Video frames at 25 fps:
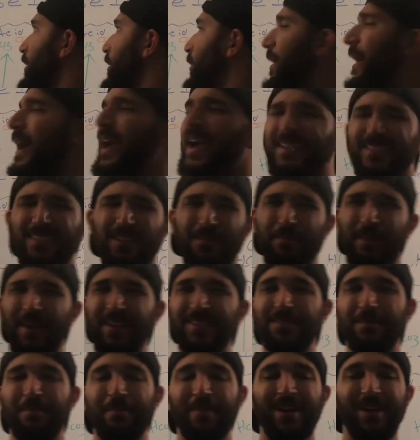acid-base
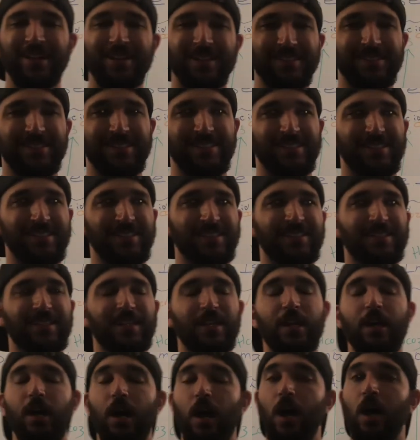imbalances.
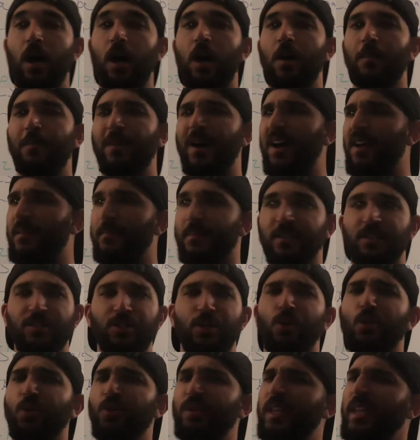I have been
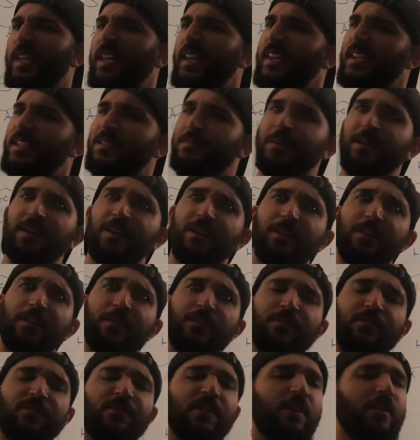told it has been
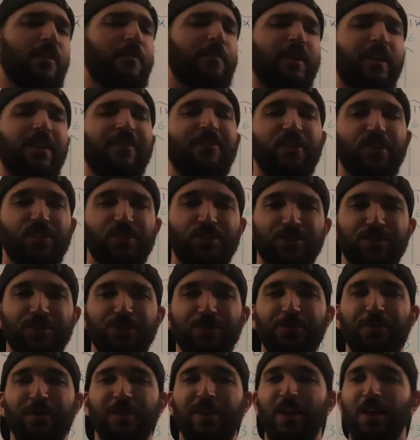very beneficial
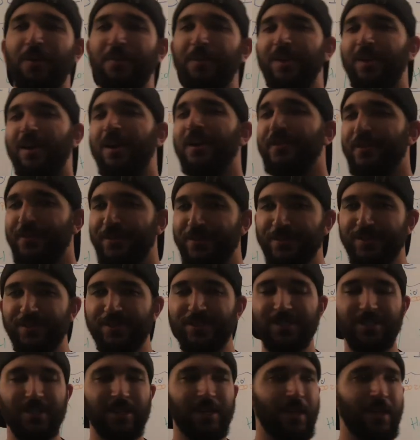with helping others.